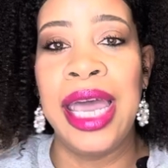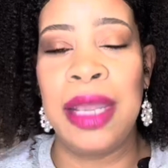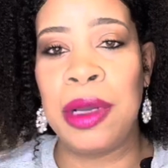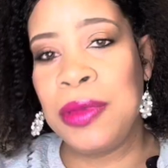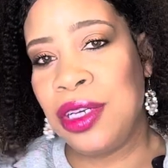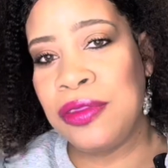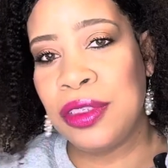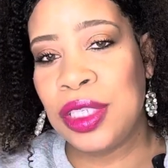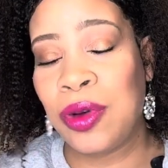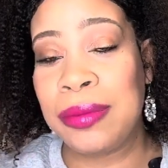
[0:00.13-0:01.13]
Hey, my
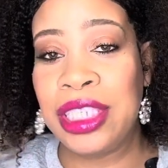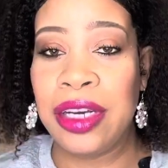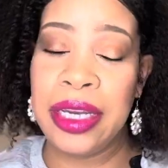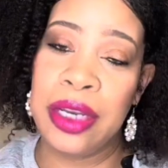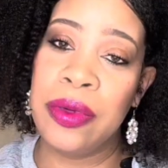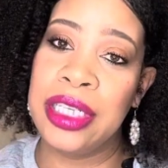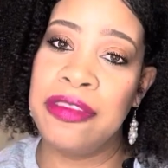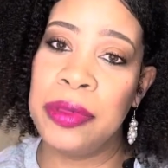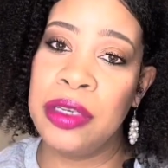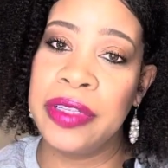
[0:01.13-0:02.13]
beautifuls, Twan Michelle here with
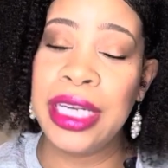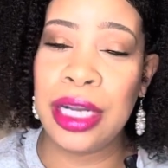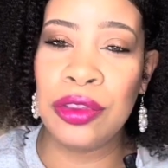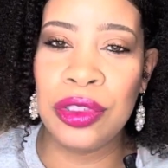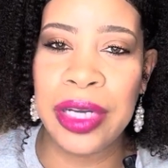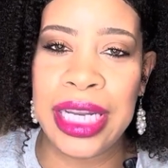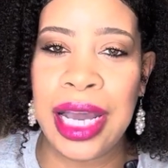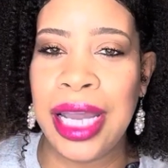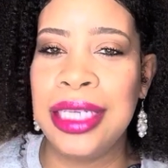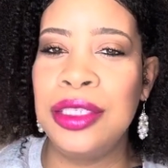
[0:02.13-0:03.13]
Live Beautifully Natural, and
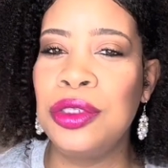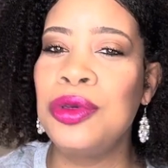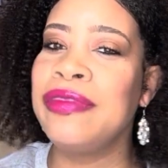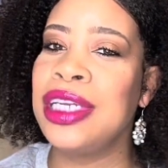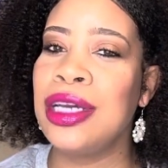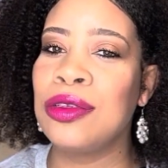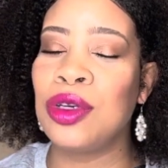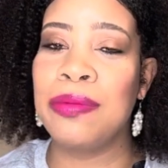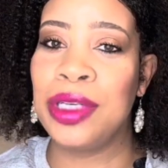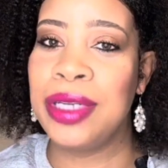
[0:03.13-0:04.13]
I do videos
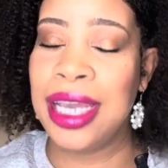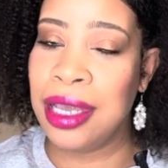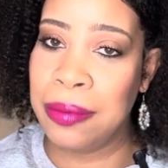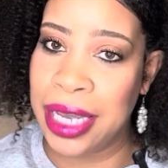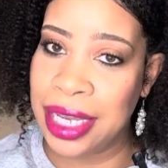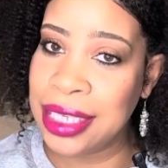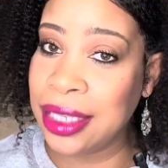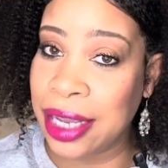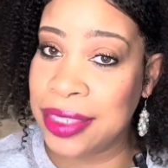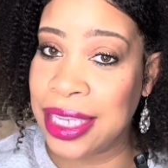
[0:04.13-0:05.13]
on beauty, handbags, and
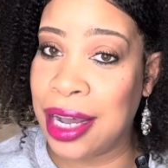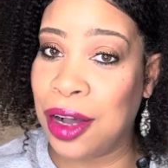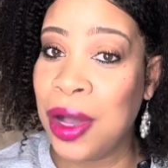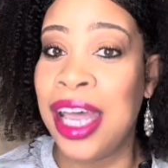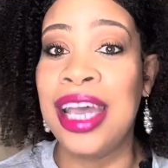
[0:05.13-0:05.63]
lifestyle.